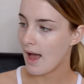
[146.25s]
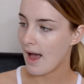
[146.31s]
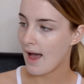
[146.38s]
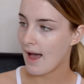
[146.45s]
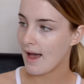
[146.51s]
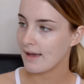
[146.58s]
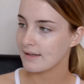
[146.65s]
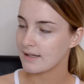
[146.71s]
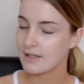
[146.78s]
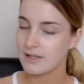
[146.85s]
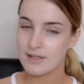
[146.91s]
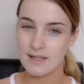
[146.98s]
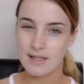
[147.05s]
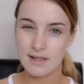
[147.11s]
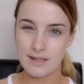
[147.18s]
and I
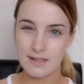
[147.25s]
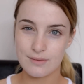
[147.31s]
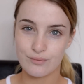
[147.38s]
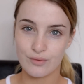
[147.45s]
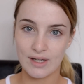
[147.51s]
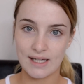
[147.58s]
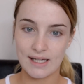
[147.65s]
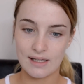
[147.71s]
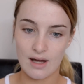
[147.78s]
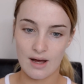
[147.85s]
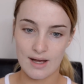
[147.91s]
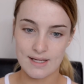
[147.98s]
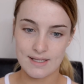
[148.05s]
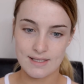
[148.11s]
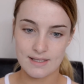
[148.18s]
just think this is really
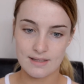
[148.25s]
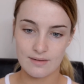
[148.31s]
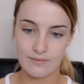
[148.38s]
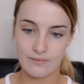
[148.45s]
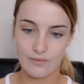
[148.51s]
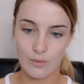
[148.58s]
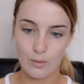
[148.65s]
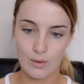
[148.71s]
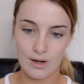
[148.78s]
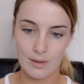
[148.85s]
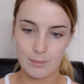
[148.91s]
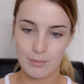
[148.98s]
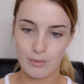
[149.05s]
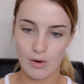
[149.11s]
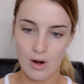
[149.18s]
nice for
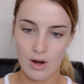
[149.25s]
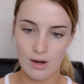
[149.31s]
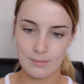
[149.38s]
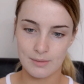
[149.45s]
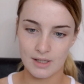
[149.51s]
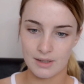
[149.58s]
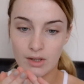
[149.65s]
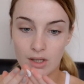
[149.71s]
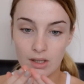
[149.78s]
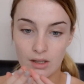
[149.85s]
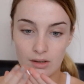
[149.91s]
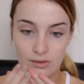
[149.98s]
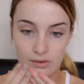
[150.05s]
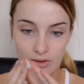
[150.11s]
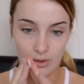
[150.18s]
prom, you know.
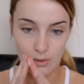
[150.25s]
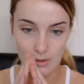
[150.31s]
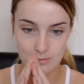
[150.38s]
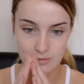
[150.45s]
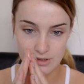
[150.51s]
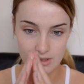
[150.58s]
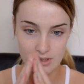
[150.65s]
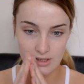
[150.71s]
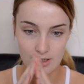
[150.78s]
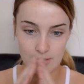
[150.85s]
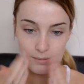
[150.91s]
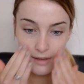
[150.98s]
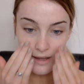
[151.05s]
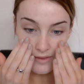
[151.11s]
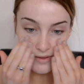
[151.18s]
So I'm just going to
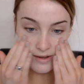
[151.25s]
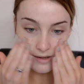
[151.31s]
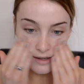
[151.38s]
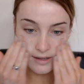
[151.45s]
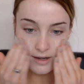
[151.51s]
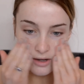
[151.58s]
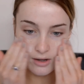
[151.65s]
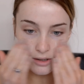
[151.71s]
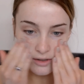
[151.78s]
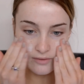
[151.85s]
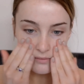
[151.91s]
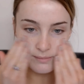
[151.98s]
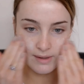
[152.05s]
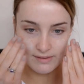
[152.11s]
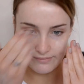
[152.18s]
apply that kind of all
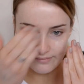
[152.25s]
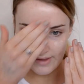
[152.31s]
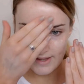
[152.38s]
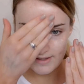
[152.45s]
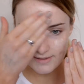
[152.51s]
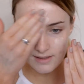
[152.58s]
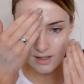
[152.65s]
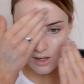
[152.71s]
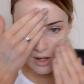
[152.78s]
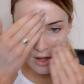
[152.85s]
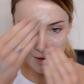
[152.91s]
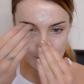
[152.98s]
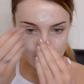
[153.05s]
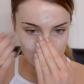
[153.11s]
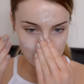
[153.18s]
over my face,
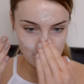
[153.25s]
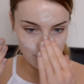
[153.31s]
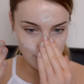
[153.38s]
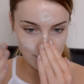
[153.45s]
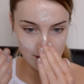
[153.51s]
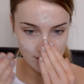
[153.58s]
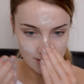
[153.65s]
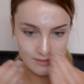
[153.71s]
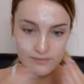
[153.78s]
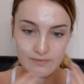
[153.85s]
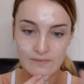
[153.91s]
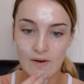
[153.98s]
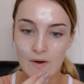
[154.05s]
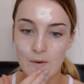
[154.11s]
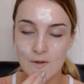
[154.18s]
but more kind of
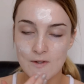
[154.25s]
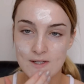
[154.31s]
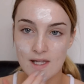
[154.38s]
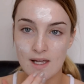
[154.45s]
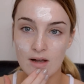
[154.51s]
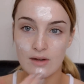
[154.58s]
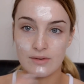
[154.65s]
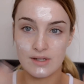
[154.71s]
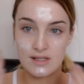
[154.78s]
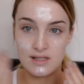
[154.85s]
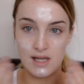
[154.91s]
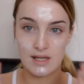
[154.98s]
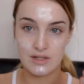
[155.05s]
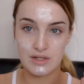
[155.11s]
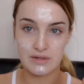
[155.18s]
focusing on the
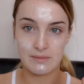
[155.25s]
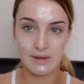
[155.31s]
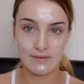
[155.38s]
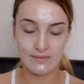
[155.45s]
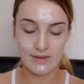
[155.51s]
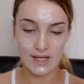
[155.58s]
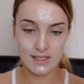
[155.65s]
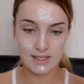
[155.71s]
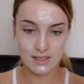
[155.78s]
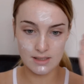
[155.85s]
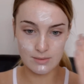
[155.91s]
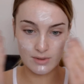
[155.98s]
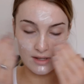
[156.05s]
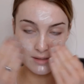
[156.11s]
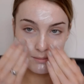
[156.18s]
center of my face.
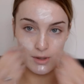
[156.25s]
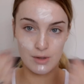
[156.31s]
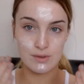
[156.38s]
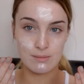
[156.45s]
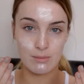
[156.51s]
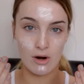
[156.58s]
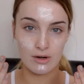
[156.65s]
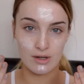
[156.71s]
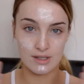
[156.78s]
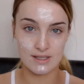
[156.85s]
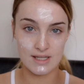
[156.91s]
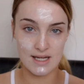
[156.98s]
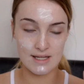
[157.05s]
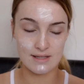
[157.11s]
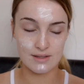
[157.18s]
That's where the most
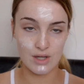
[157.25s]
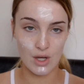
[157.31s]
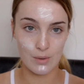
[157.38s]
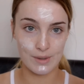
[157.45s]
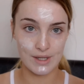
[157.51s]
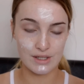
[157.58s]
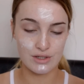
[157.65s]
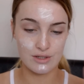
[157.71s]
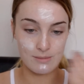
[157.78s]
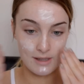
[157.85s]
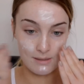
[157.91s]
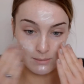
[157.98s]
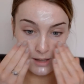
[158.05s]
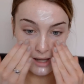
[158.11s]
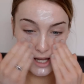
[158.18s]
product is going to be
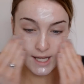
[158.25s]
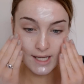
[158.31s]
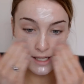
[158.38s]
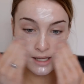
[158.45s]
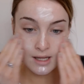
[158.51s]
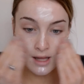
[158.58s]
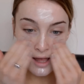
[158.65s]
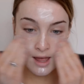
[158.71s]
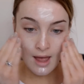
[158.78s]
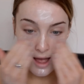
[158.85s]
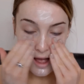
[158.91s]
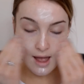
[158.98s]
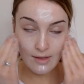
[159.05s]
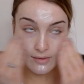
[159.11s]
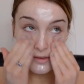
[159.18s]
applied.
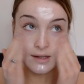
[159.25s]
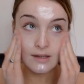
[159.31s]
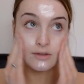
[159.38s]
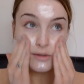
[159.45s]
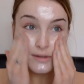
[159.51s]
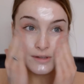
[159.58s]
And then